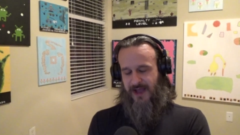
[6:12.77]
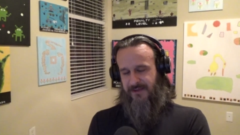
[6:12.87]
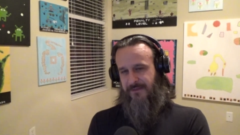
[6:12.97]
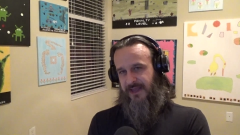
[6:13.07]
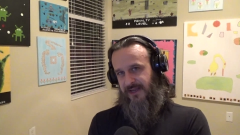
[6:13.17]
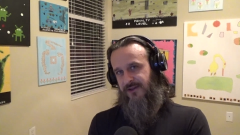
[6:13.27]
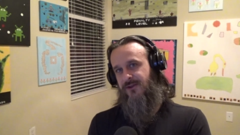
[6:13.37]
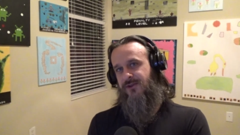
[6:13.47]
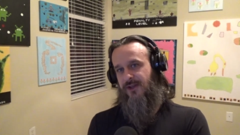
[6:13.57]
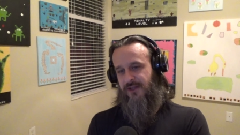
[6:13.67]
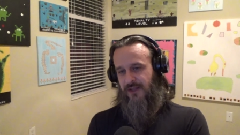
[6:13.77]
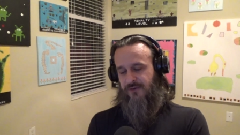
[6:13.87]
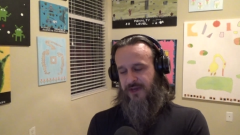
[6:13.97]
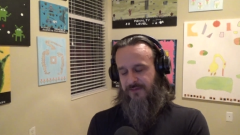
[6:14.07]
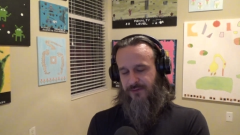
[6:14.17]
Well, I may need to go talk to
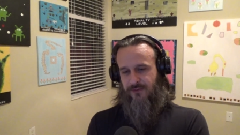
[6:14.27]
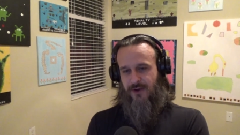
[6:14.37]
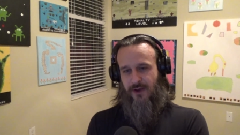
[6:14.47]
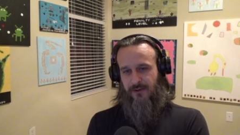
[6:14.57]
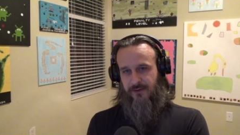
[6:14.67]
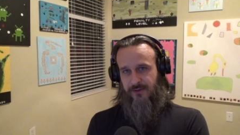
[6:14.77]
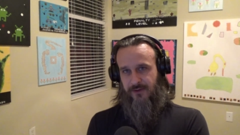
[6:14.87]
Henry David Thoreau.